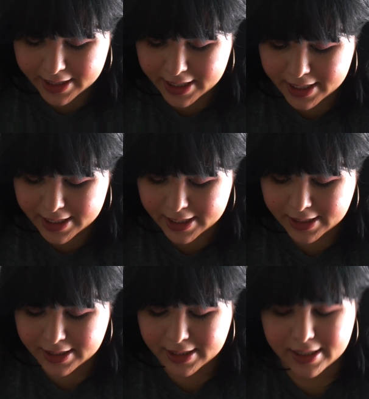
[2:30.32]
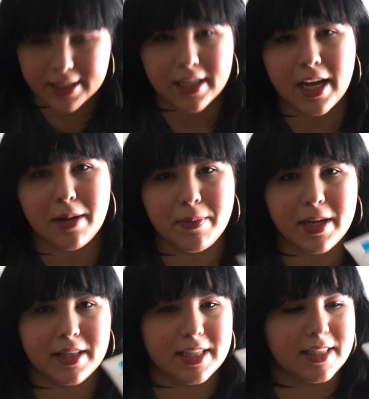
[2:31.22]
this, I
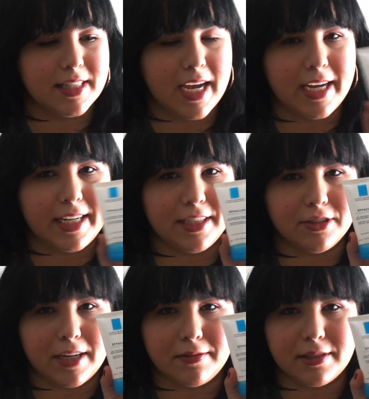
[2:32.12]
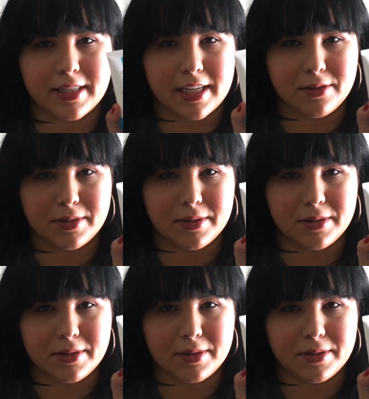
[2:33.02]
bought this tiny travel size,